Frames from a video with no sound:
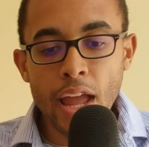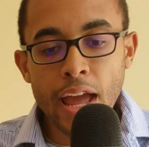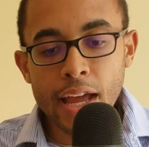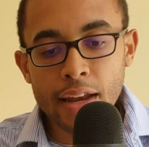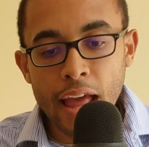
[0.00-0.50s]

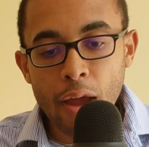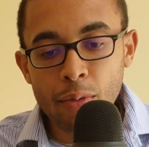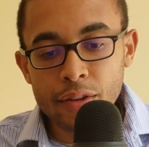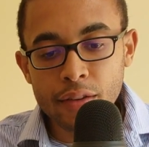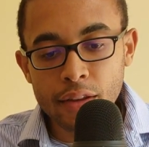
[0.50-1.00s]
and I
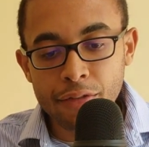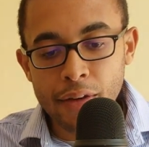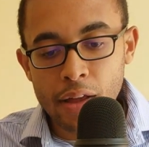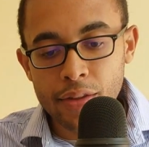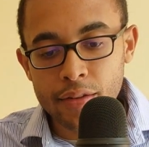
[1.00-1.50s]
recently
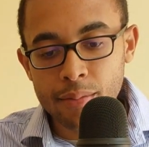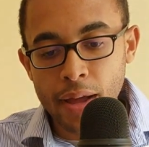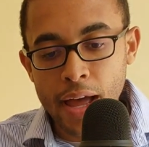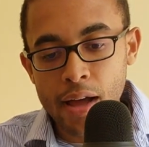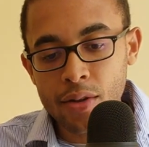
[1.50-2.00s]
found this in
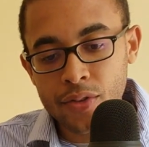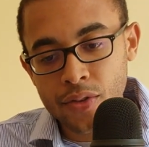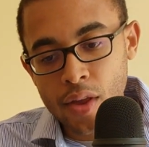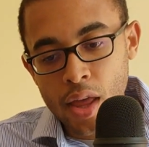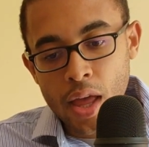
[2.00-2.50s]
my
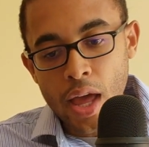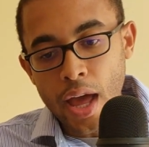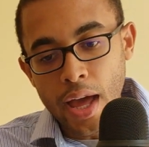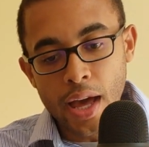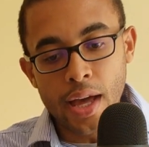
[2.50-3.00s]
house,
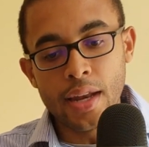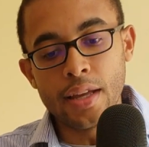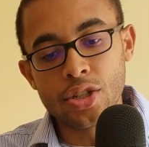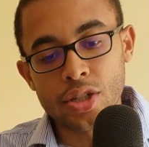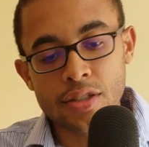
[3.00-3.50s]
and
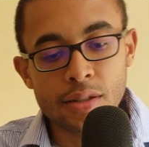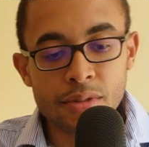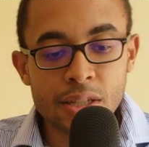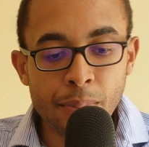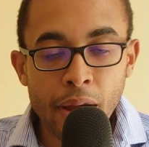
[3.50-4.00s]
it's just some
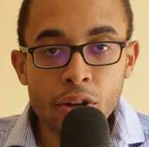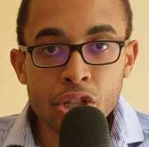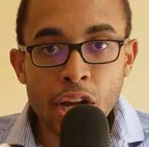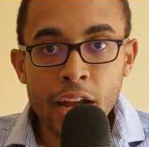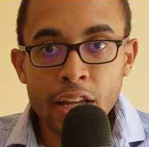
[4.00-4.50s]
spare
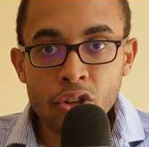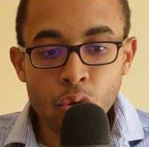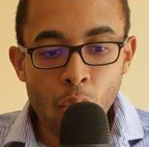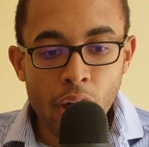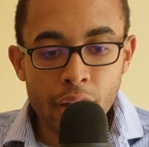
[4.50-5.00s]
Chinese
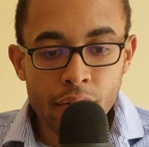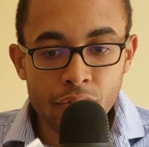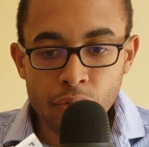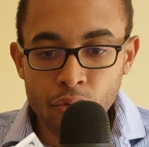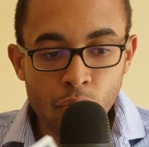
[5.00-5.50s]
yuan.
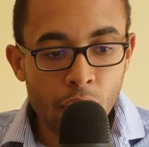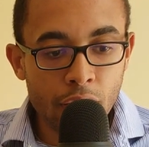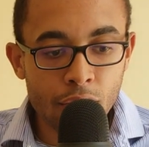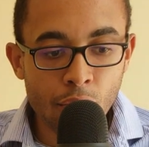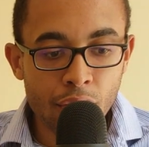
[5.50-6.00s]
So
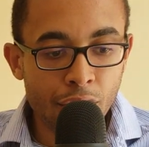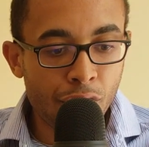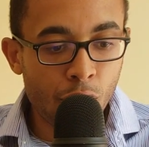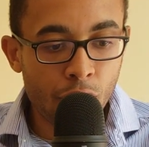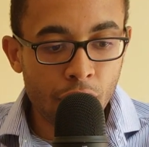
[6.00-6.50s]
20, 30,
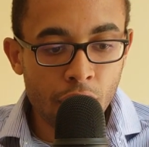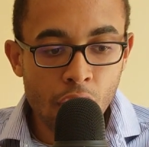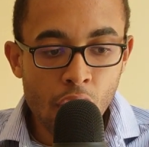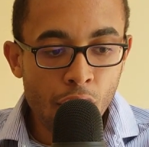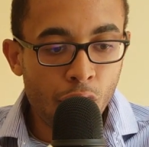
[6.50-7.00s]
40,
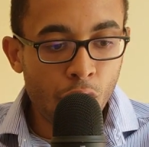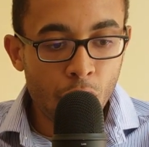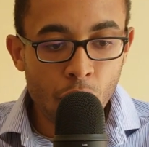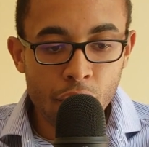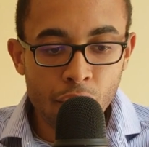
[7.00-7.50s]

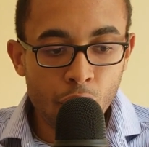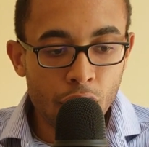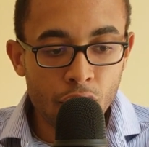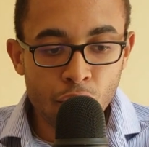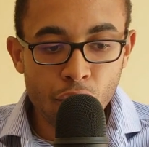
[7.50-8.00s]
41,
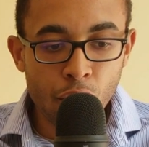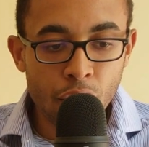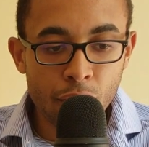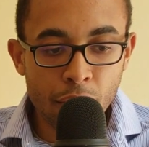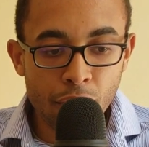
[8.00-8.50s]
42,
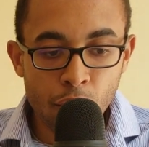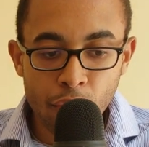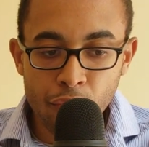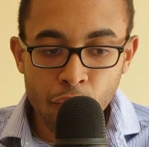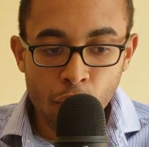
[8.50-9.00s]
43,
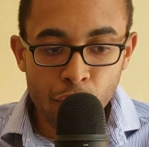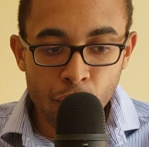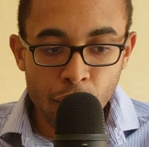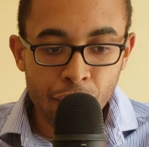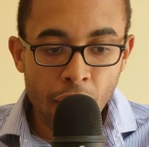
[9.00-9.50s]
44,
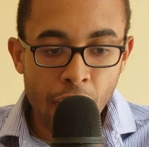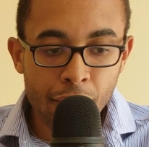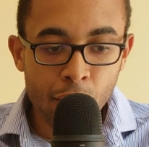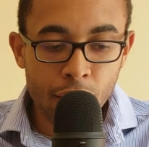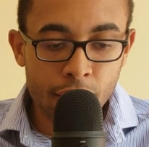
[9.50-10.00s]
45,
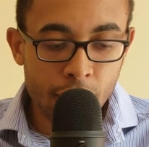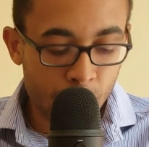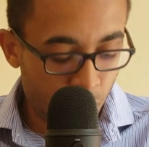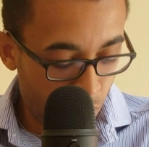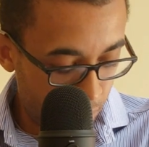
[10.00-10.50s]
46,
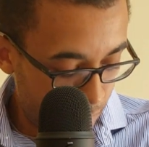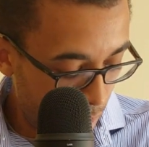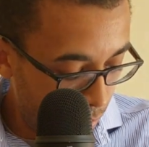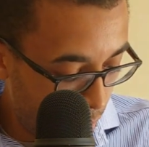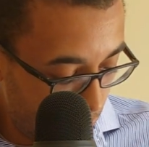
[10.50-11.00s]

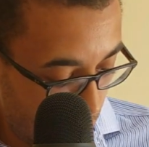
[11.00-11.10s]
47.